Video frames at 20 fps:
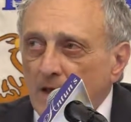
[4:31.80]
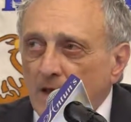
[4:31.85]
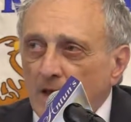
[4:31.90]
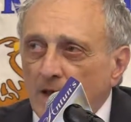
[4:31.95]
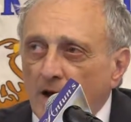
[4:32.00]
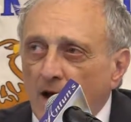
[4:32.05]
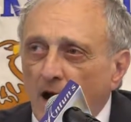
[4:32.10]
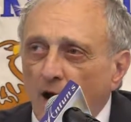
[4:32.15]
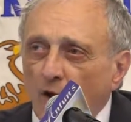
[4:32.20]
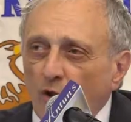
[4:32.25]

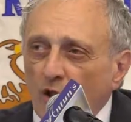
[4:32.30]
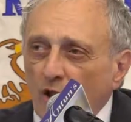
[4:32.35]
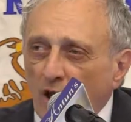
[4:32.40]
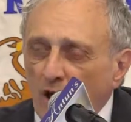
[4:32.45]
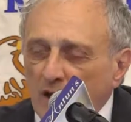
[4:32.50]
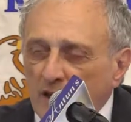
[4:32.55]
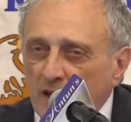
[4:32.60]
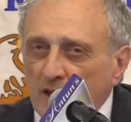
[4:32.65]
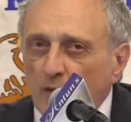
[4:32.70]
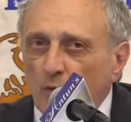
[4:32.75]
and how
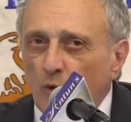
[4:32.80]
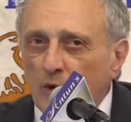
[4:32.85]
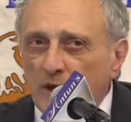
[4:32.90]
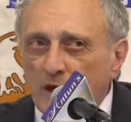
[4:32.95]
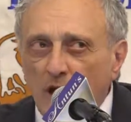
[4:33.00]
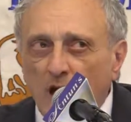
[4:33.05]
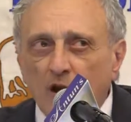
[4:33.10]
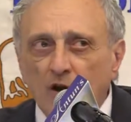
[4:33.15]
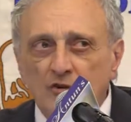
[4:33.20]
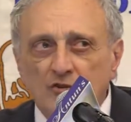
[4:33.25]
lucky we
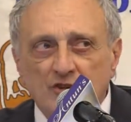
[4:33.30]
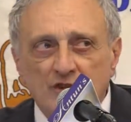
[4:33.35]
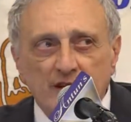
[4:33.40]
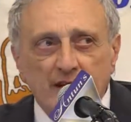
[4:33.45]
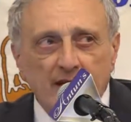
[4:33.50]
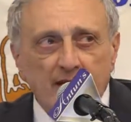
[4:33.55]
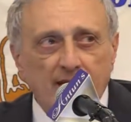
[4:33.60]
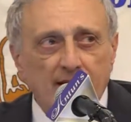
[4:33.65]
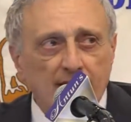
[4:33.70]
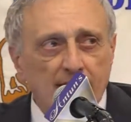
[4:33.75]
are
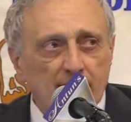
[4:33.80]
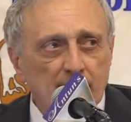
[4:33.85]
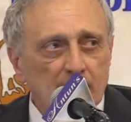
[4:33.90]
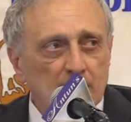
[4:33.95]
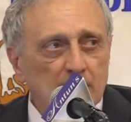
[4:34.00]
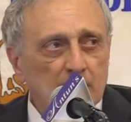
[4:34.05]
today